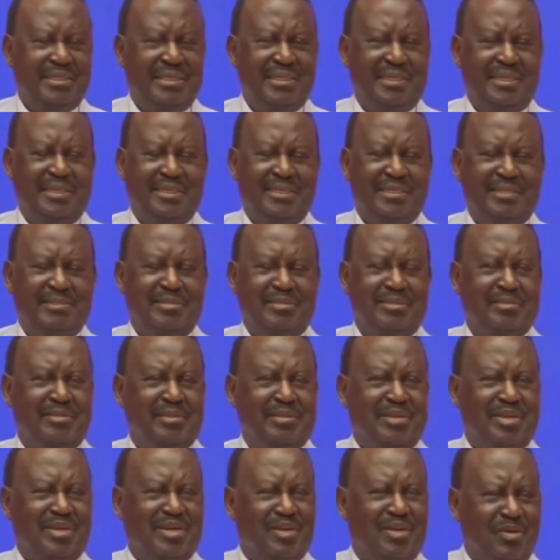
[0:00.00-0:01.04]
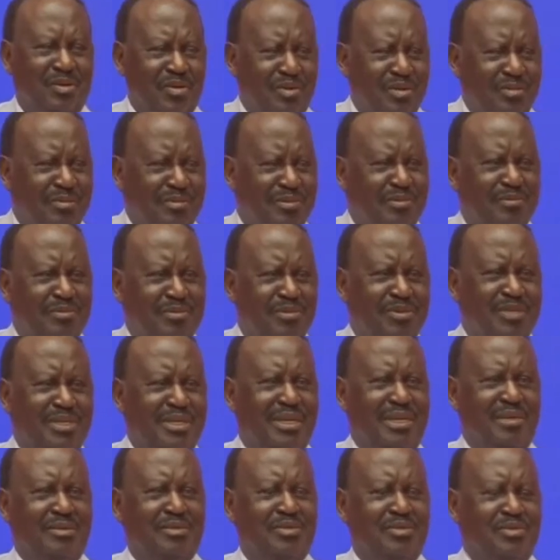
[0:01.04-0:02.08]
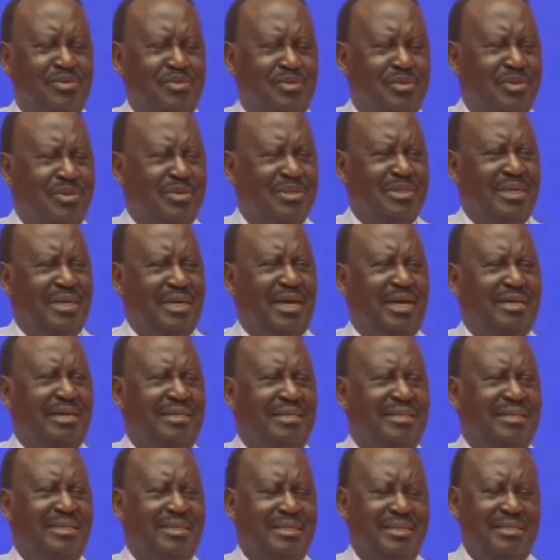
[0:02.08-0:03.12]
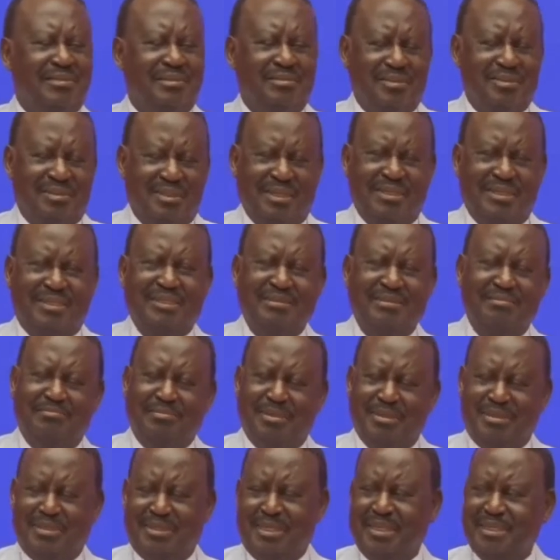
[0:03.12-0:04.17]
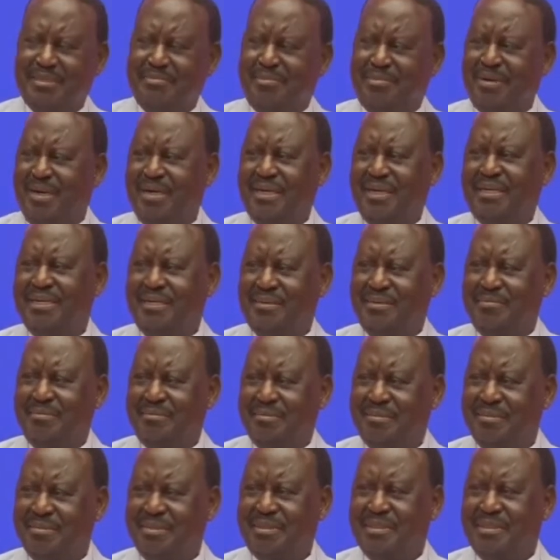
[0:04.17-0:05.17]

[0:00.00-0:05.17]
The economy of Gujarat was growing at the rate of 13% per annum,